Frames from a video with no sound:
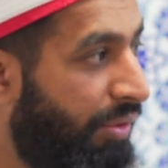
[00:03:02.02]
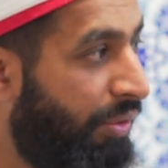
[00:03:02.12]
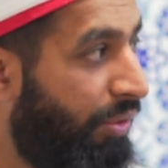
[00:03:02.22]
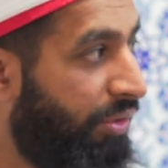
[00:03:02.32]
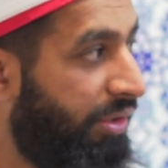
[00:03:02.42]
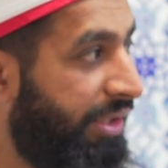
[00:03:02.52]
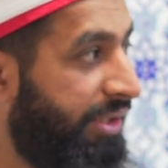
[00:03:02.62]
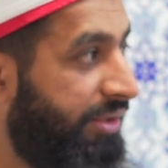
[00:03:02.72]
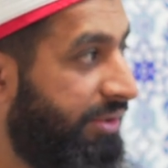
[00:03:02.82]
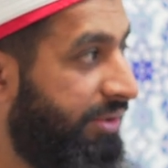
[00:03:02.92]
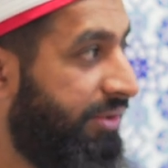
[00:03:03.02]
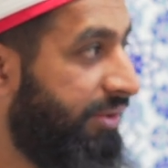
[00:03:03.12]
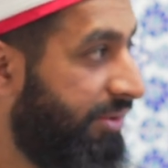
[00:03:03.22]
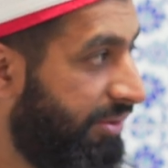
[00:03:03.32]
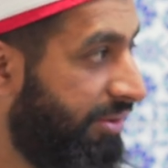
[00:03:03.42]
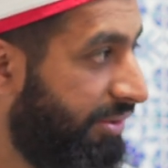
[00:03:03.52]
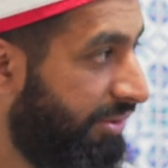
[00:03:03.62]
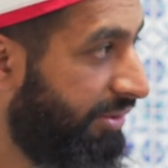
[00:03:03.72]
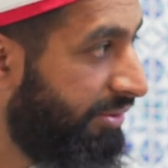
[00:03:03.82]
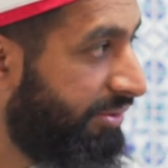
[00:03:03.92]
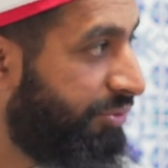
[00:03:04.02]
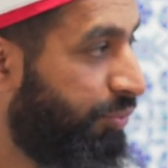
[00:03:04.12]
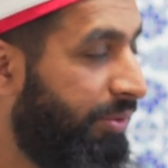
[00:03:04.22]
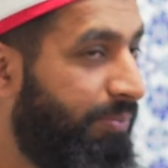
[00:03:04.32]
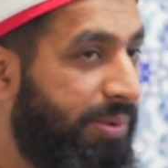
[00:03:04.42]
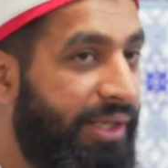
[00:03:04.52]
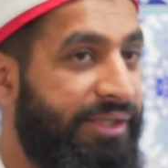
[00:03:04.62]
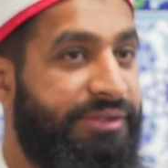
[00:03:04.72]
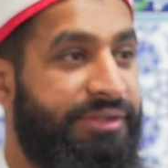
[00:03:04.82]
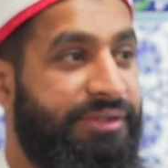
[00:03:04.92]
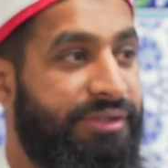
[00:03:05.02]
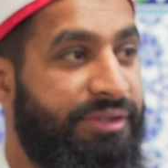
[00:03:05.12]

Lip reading: all in this one place.